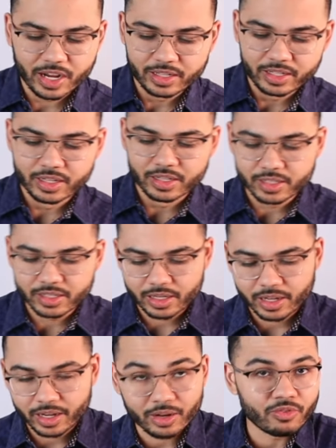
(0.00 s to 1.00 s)
ideas
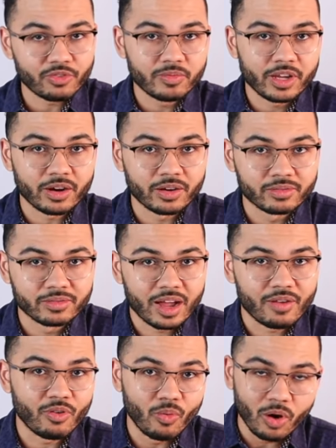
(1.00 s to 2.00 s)
and go from there.
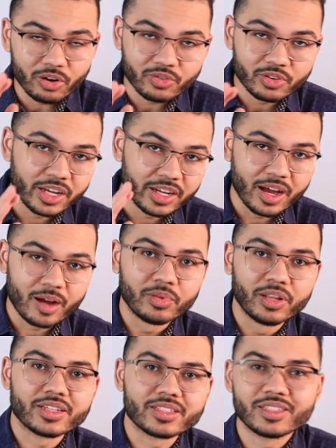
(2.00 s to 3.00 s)
Have a wonderful day. God
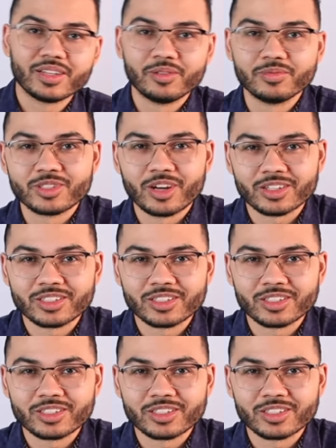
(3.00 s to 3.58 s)
bless, and talk